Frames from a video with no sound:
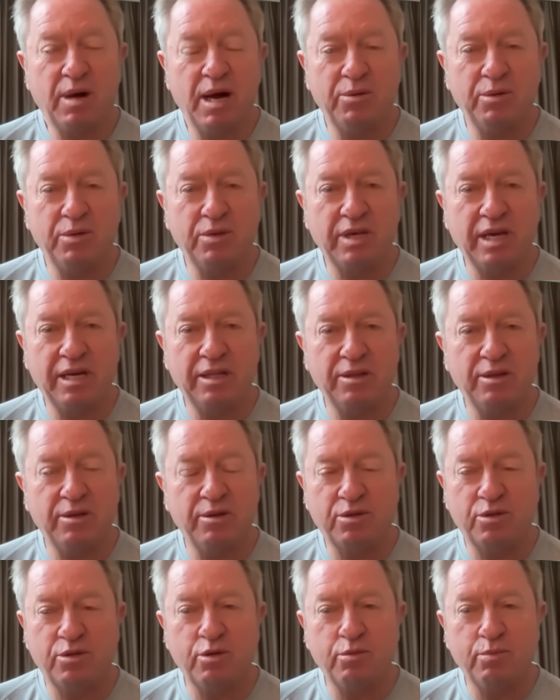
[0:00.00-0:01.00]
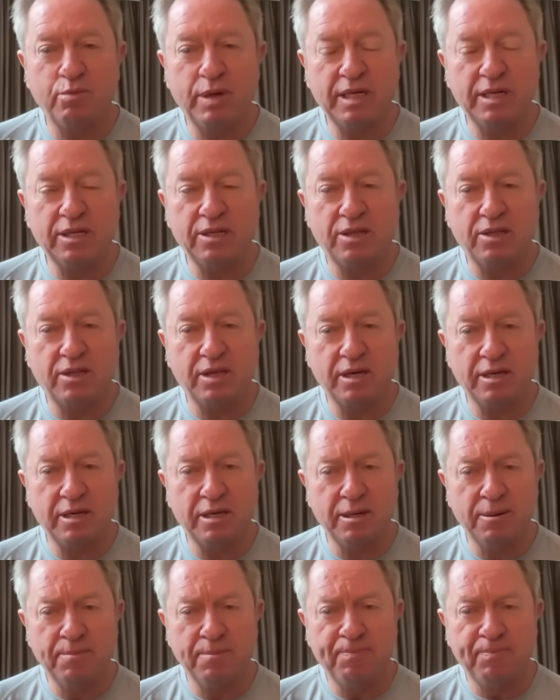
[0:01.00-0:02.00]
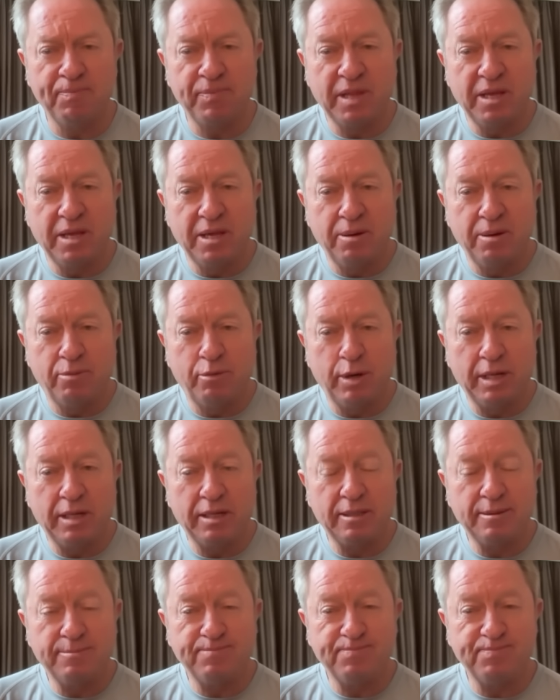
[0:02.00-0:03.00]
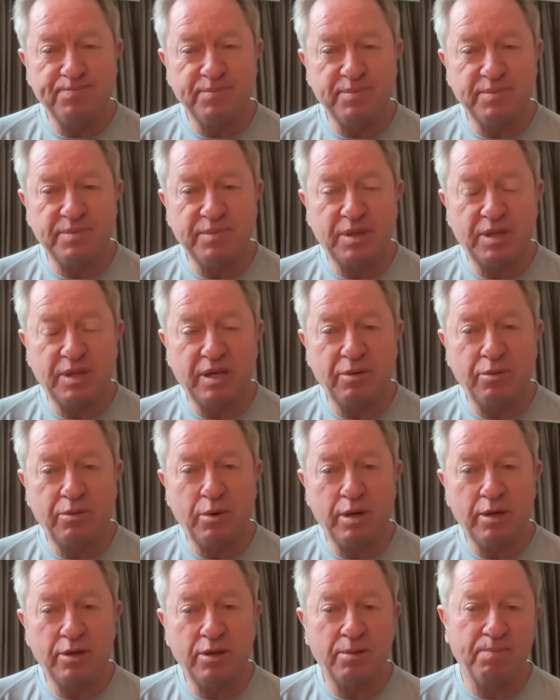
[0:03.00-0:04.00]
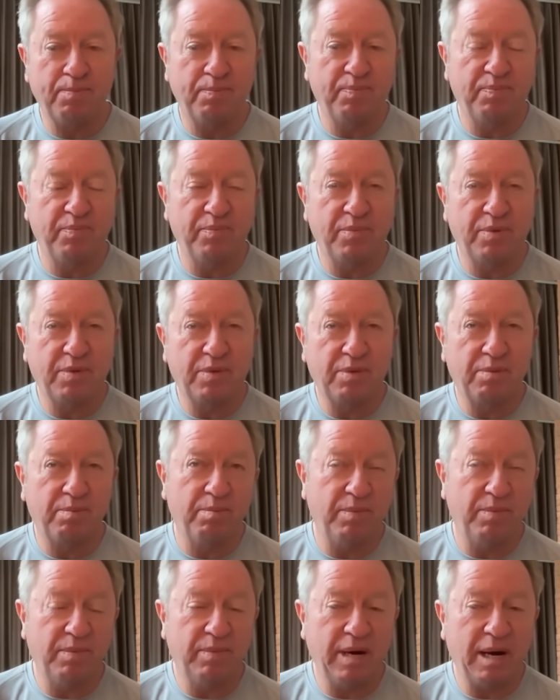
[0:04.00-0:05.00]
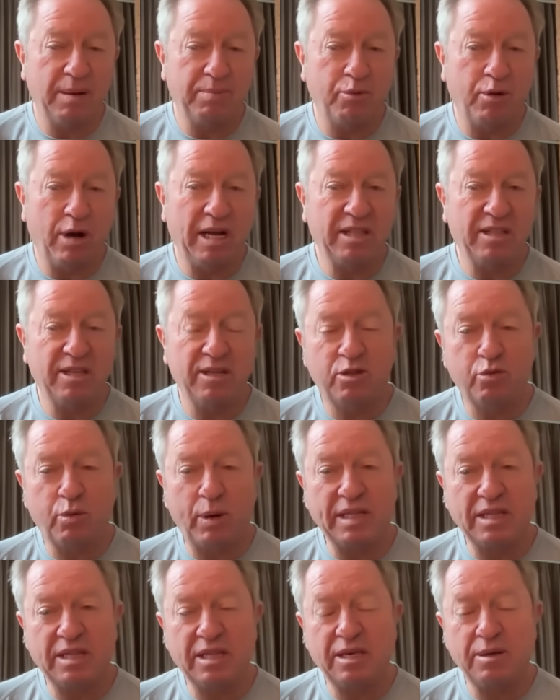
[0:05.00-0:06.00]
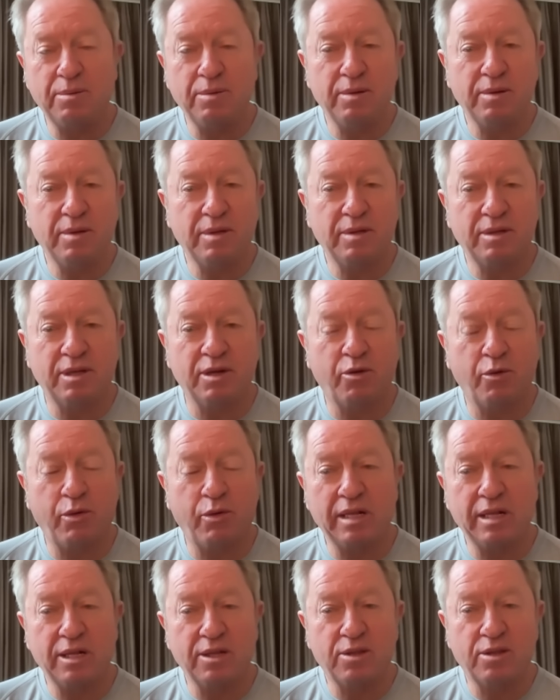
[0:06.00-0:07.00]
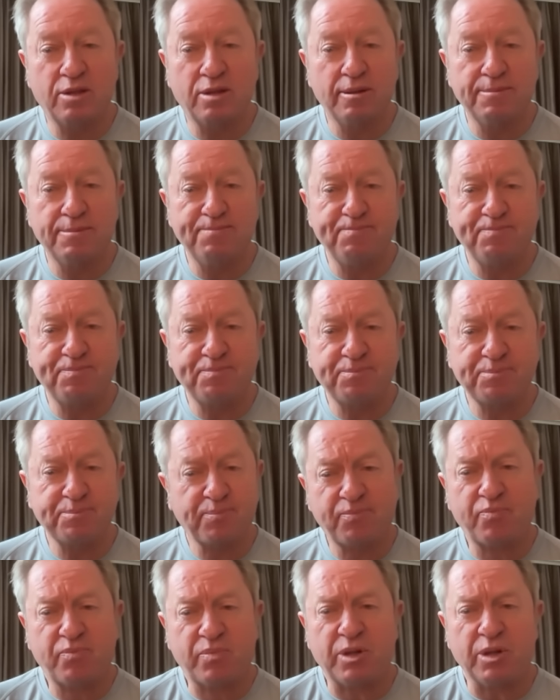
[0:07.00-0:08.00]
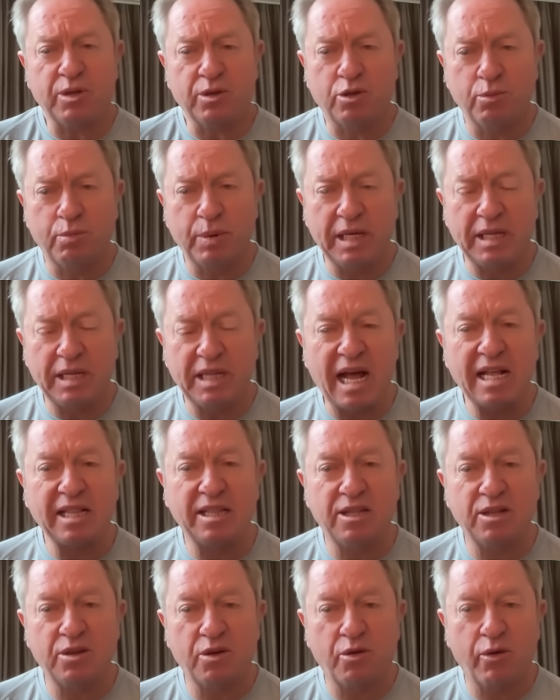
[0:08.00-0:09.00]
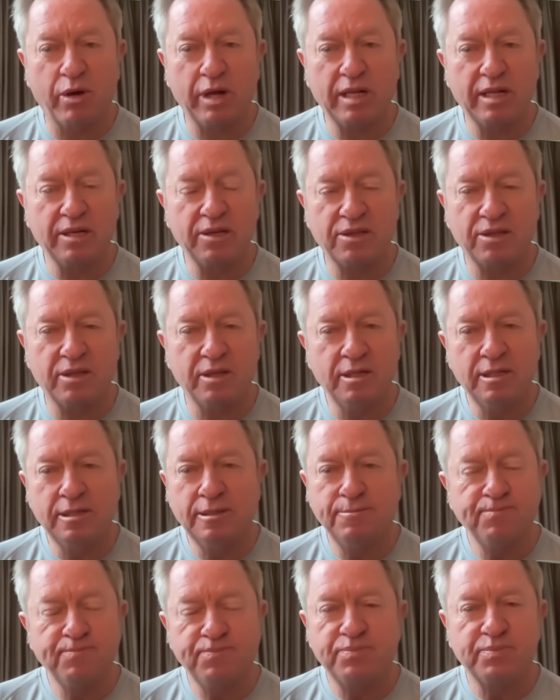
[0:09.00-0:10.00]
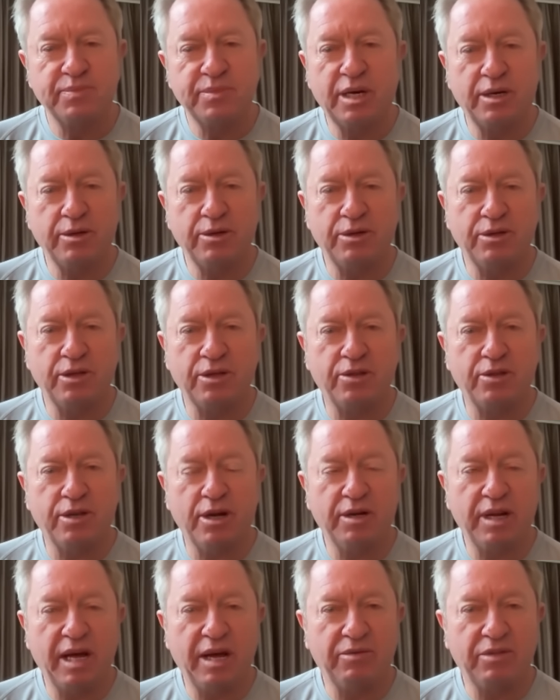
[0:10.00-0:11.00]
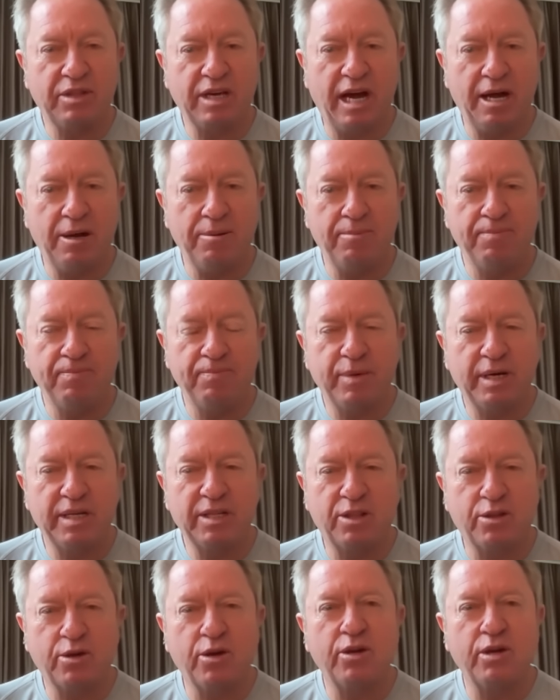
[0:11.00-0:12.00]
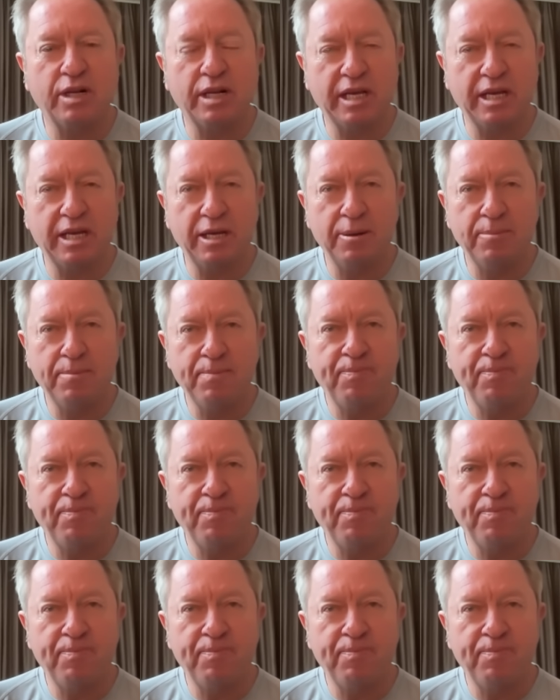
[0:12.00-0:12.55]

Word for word: would say in those 2 minutes, when she was upright at 20-degree list to be 90-degree list, you just don't have time. But certainly